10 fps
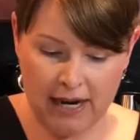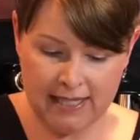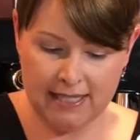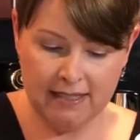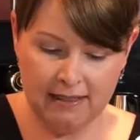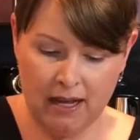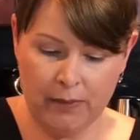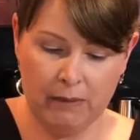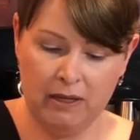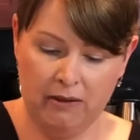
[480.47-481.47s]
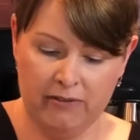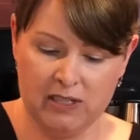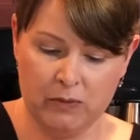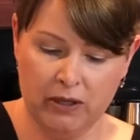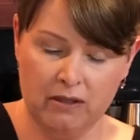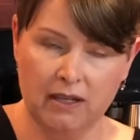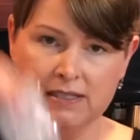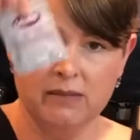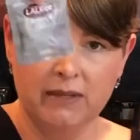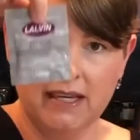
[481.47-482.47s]
I seal it up, I'm gonna sprinkle on
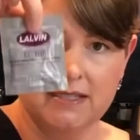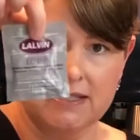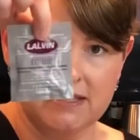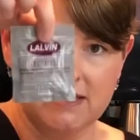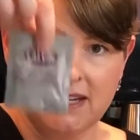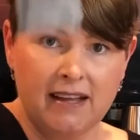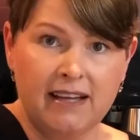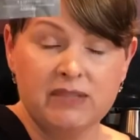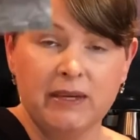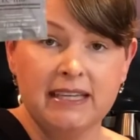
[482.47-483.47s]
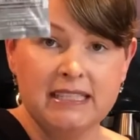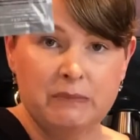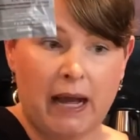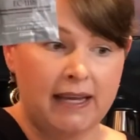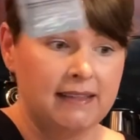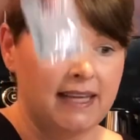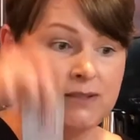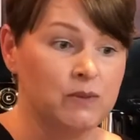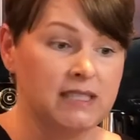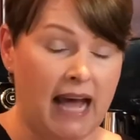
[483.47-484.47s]
some yeast. That's my yeast packet.
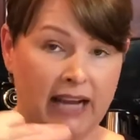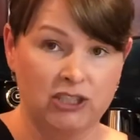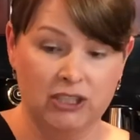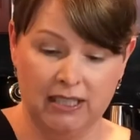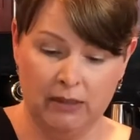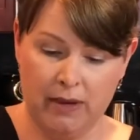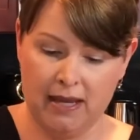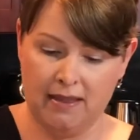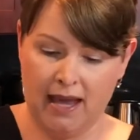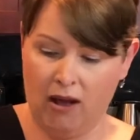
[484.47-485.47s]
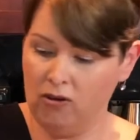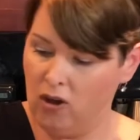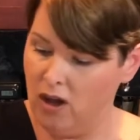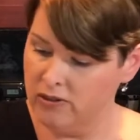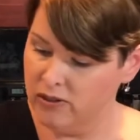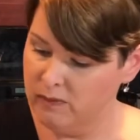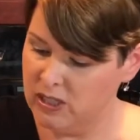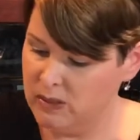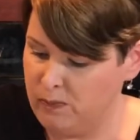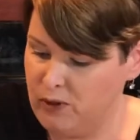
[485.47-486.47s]
That's what's actually gonna make the alcohol. So I'm
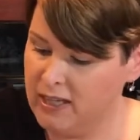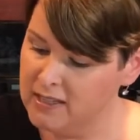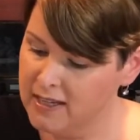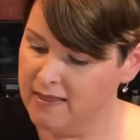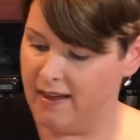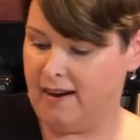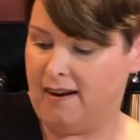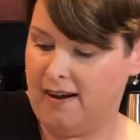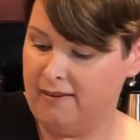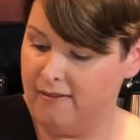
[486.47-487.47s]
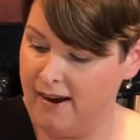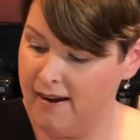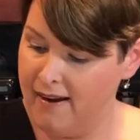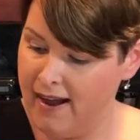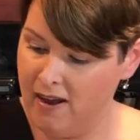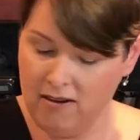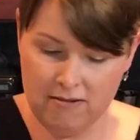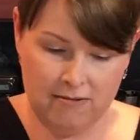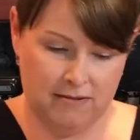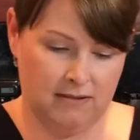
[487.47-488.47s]
sprinkling that on right
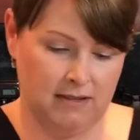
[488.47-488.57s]
now.